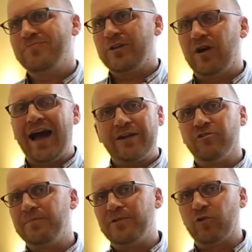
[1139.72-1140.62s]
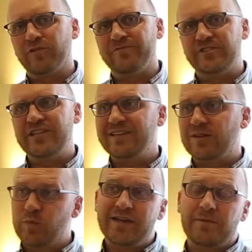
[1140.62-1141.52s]
I grew up in Northern Virginia
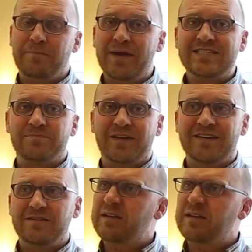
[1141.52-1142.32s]
and we had a basement